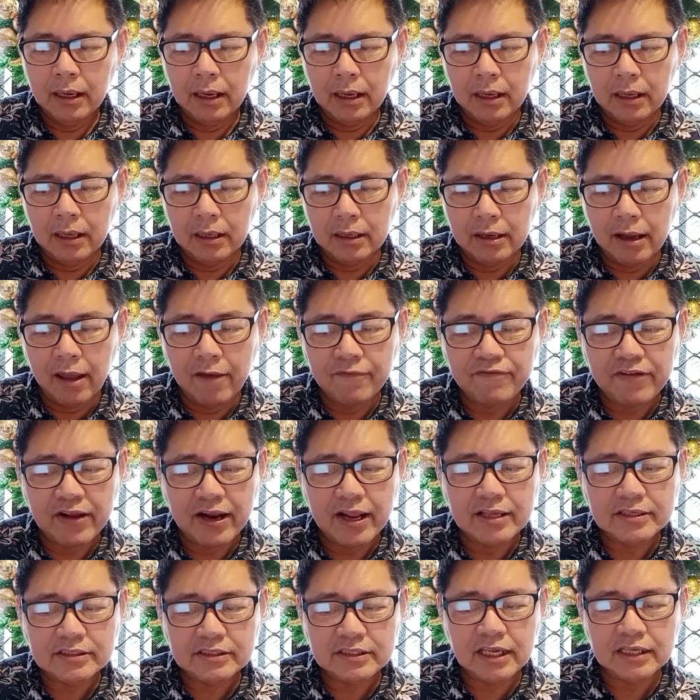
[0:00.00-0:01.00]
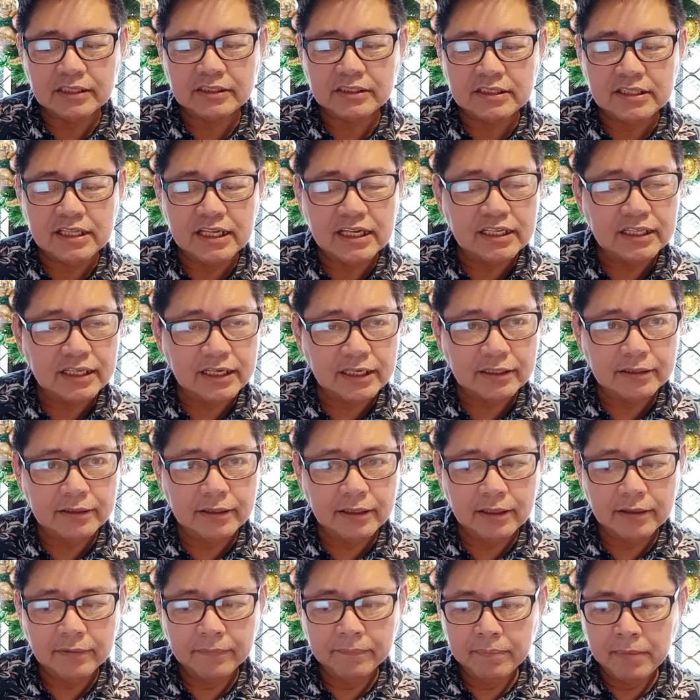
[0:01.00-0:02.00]
references needed,
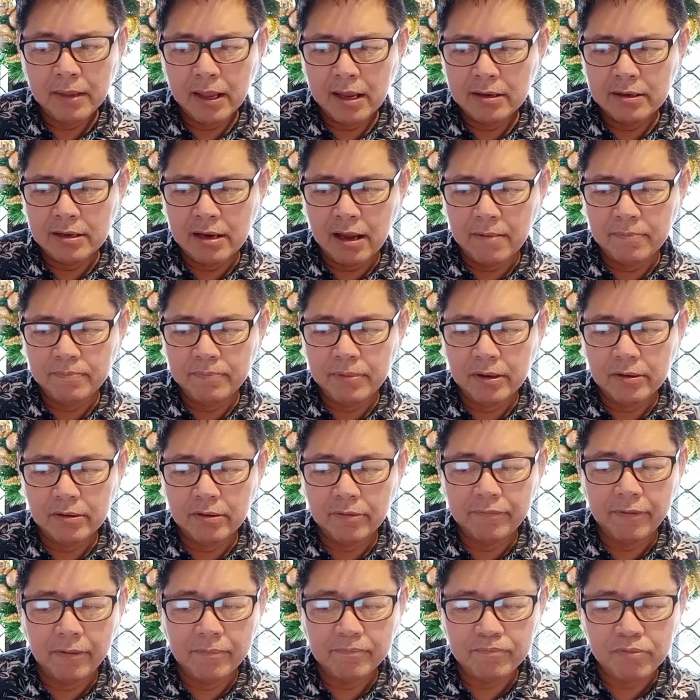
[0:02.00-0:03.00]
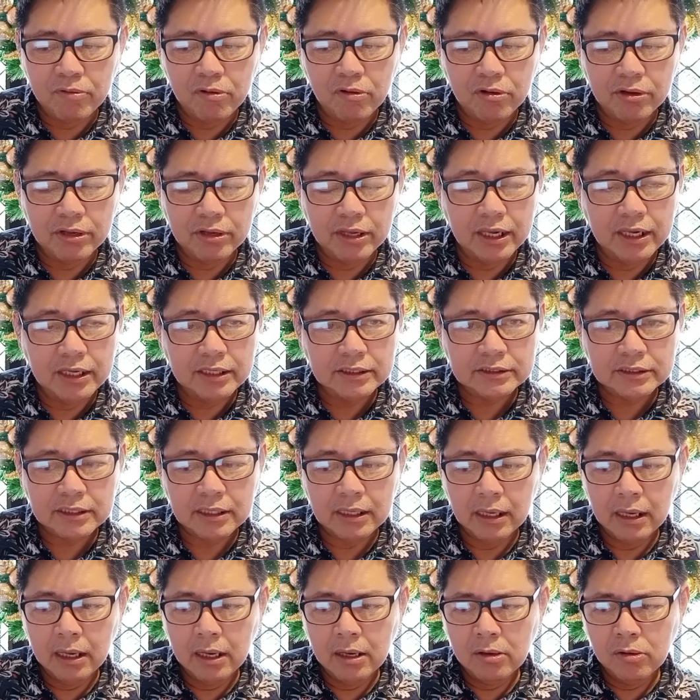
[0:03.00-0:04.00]
number of employees
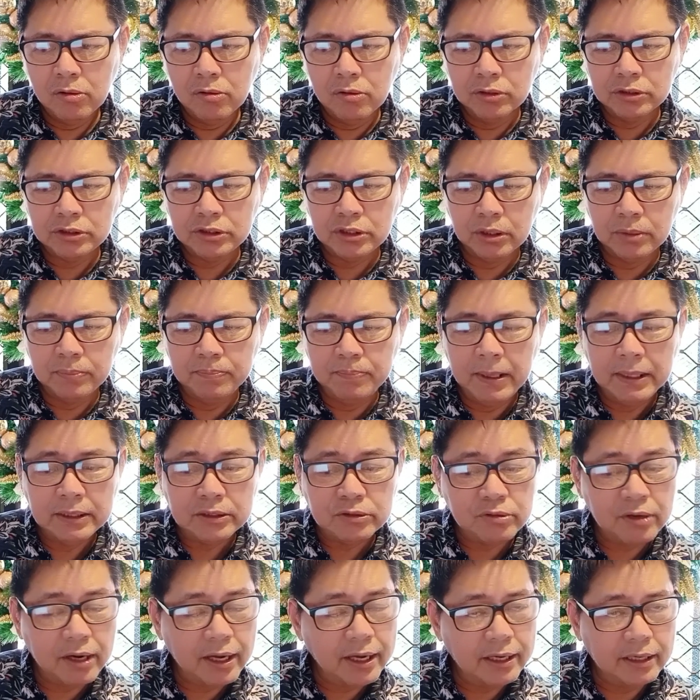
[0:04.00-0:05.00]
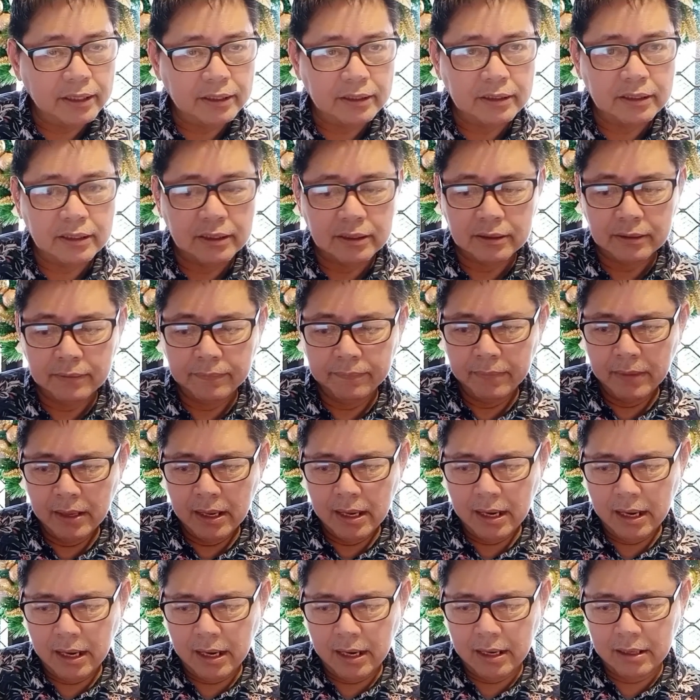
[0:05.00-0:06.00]
who should be trained,
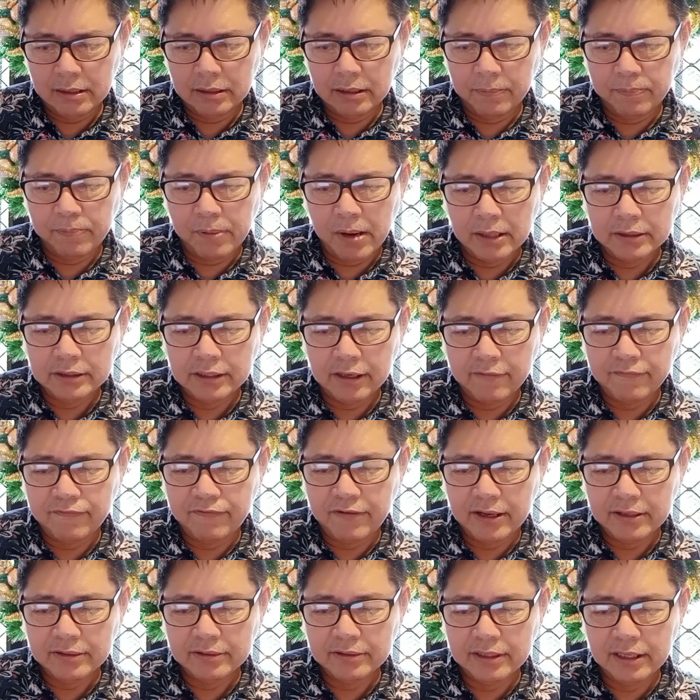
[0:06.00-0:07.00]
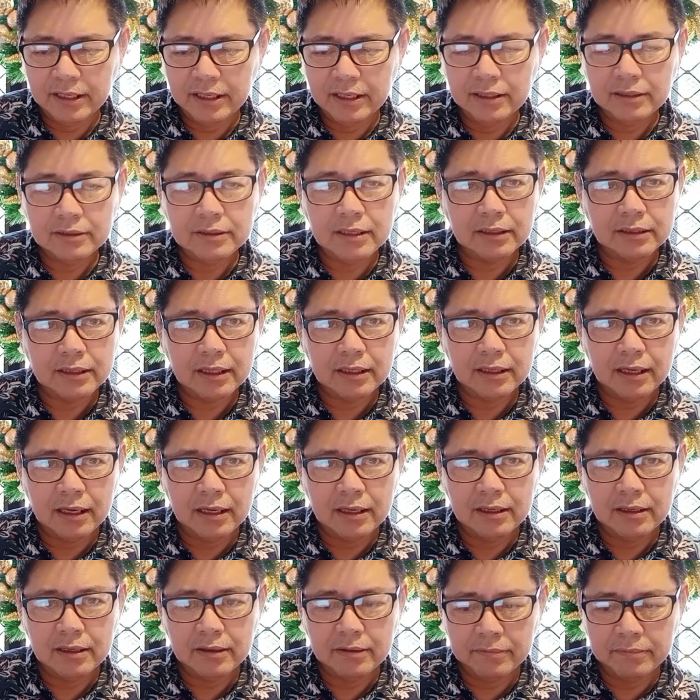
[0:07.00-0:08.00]
and the project funding that
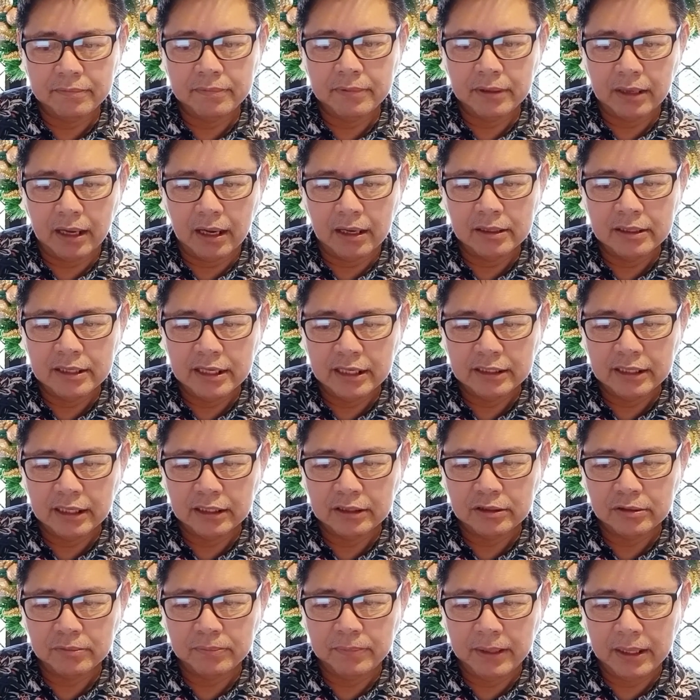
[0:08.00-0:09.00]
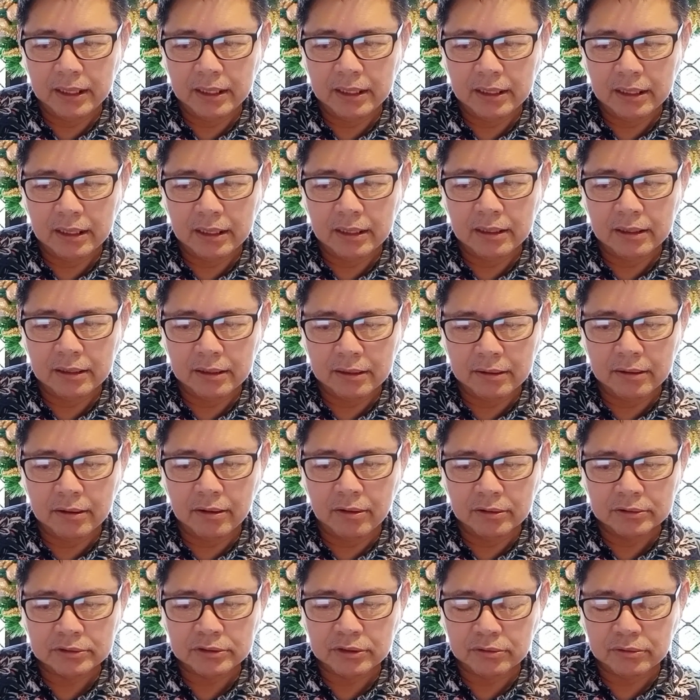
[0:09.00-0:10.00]
are needed to be
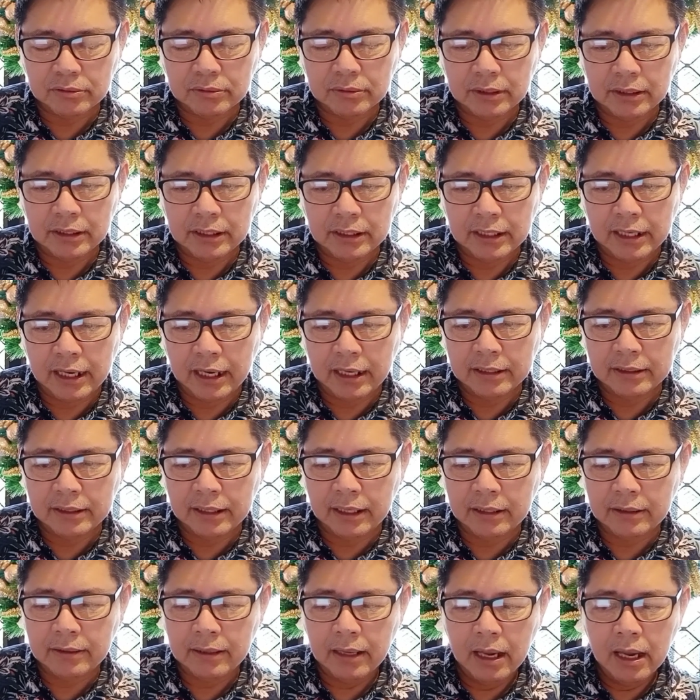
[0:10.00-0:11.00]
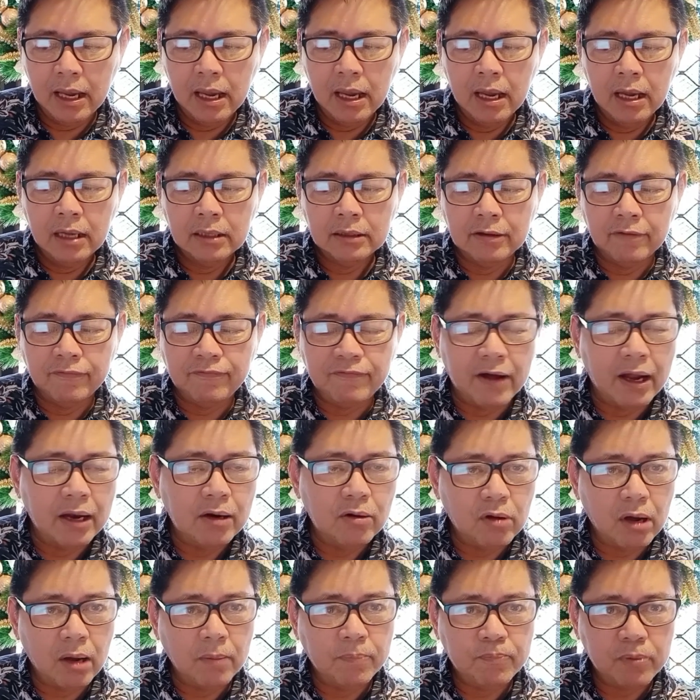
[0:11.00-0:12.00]
also indicated, the
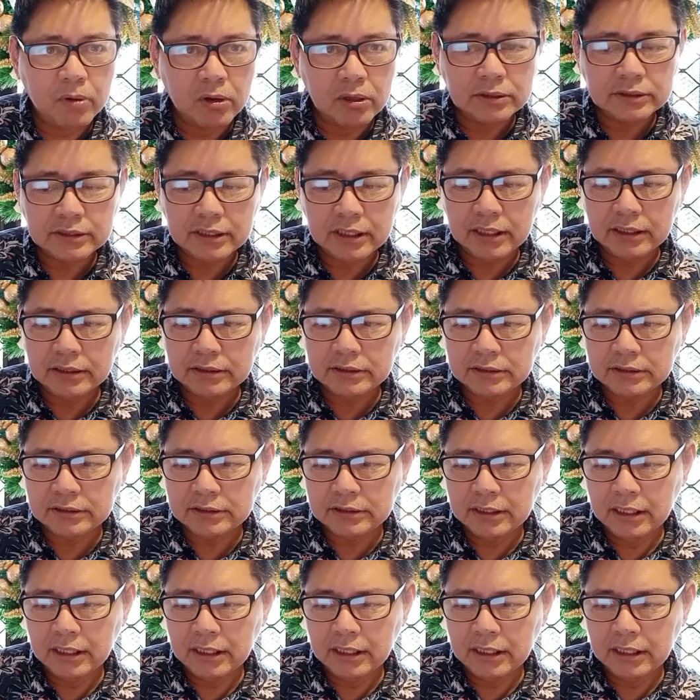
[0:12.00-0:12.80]
follow-up process,